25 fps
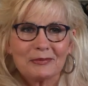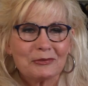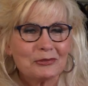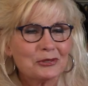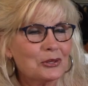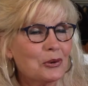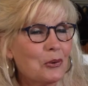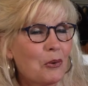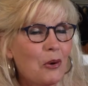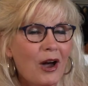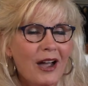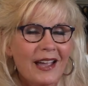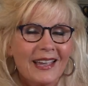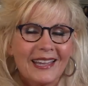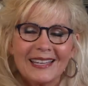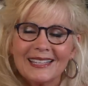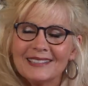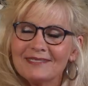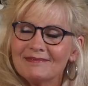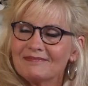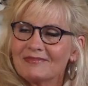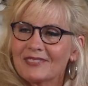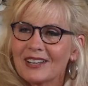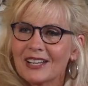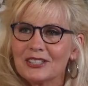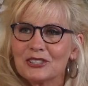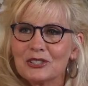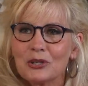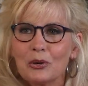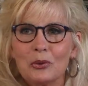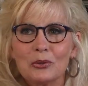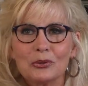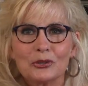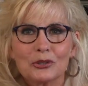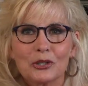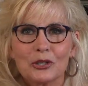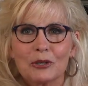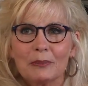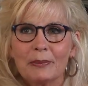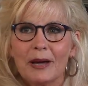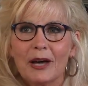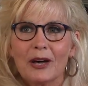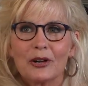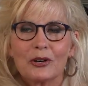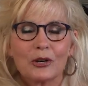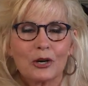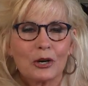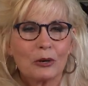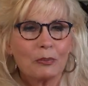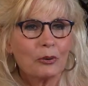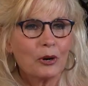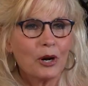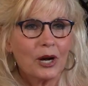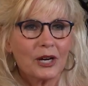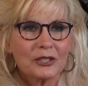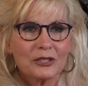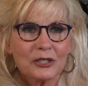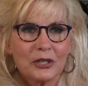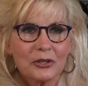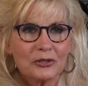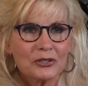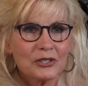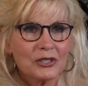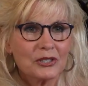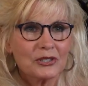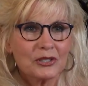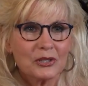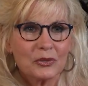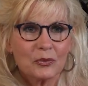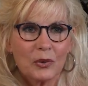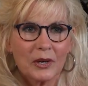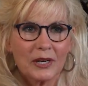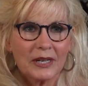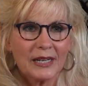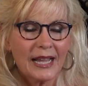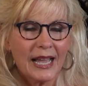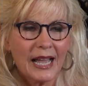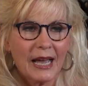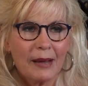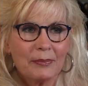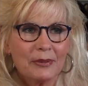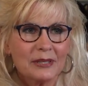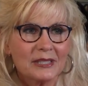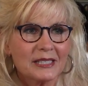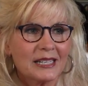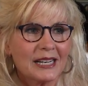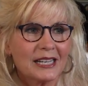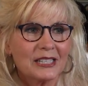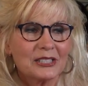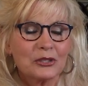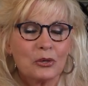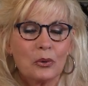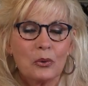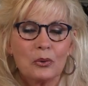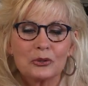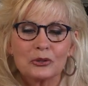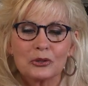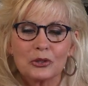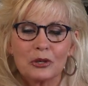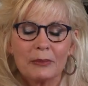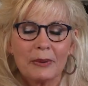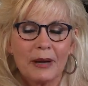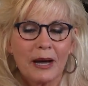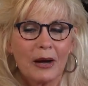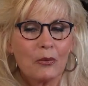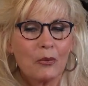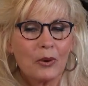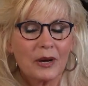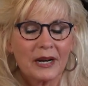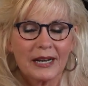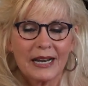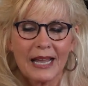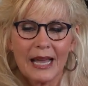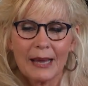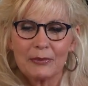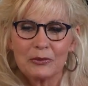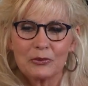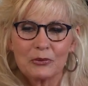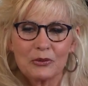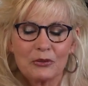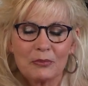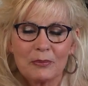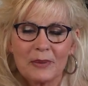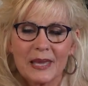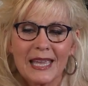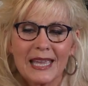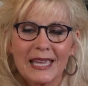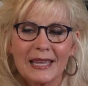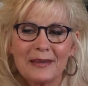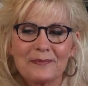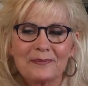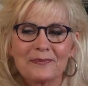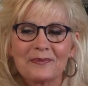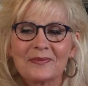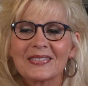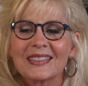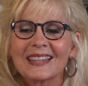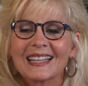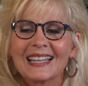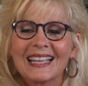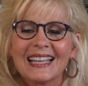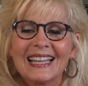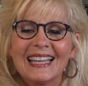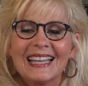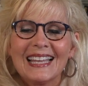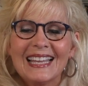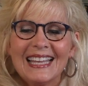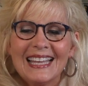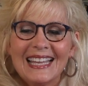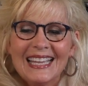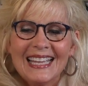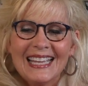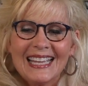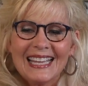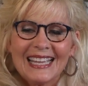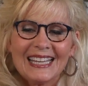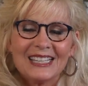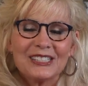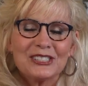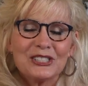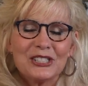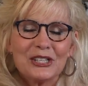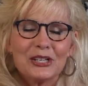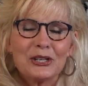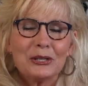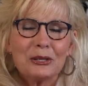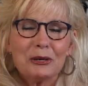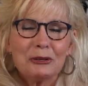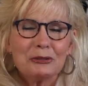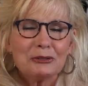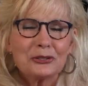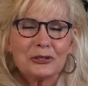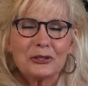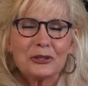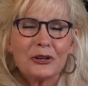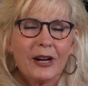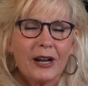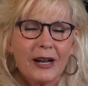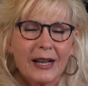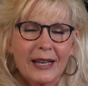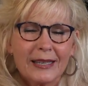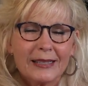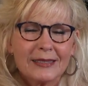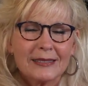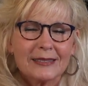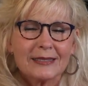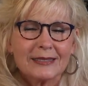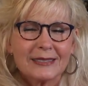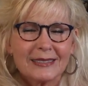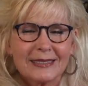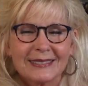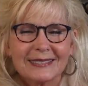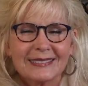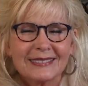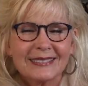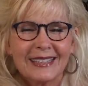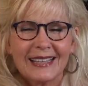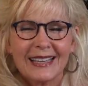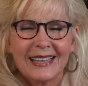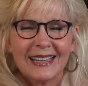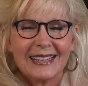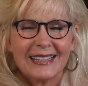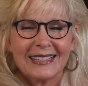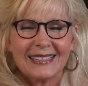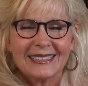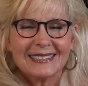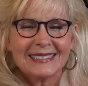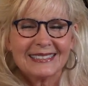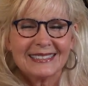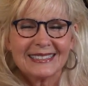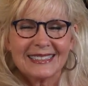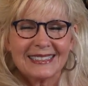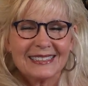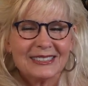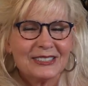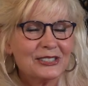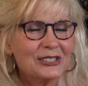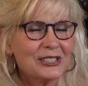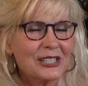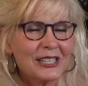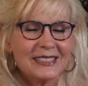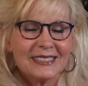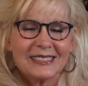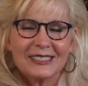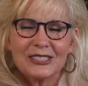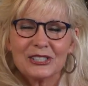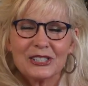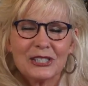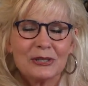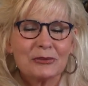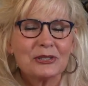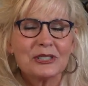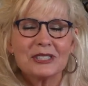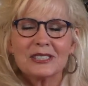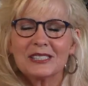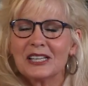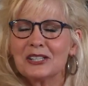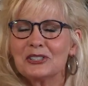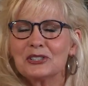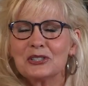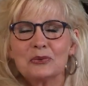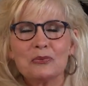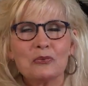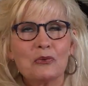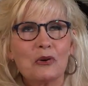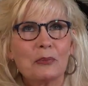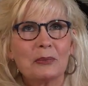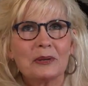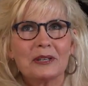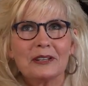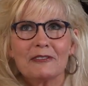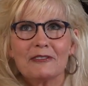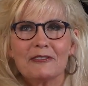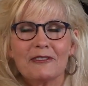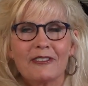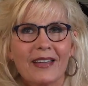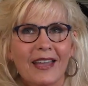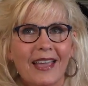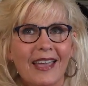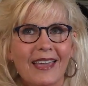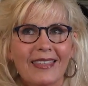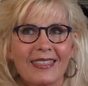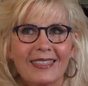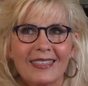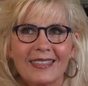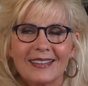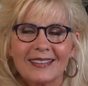It was quiet. And I told her about her prognosis and what had happened, and I told her about what had happened with me. And she closed her eyes, and she was such a woman of faith.